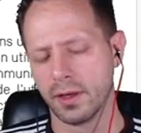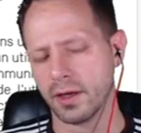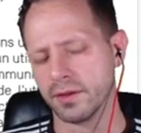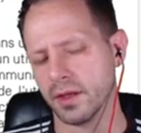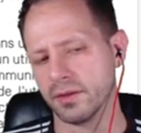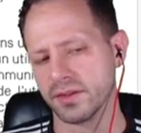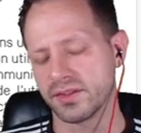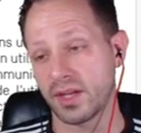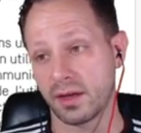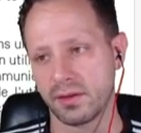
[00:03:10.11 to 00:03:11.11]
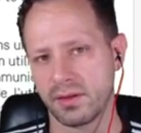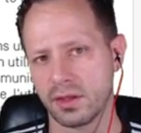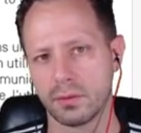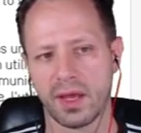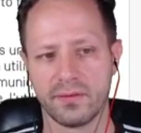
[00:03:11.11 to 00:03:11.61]
And then the second
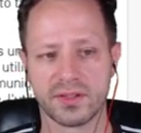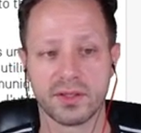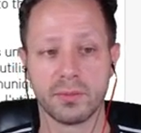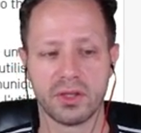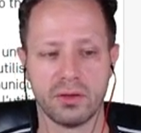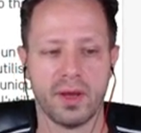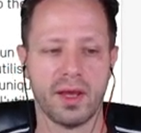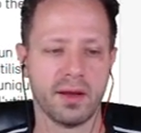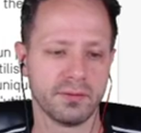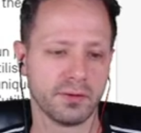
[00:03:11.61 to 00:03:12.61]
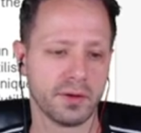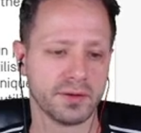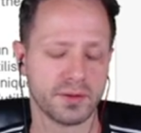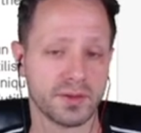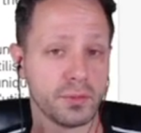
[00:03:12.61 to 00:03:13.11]
thing you have is something you have, right?
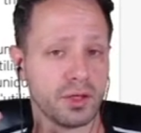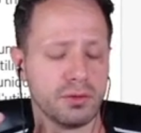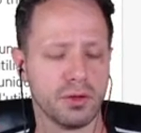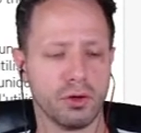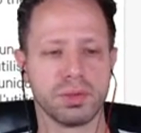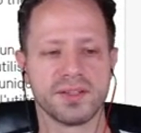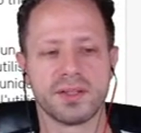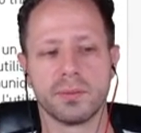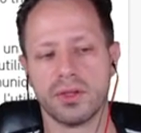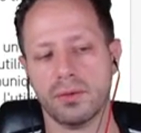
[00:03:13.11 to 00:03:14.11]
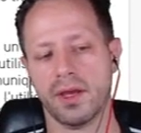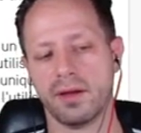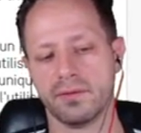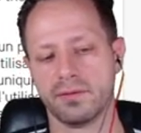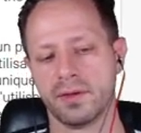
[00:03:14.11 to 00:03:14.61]
So something you know plus something you
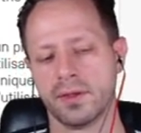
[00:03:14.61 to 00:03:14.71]
have.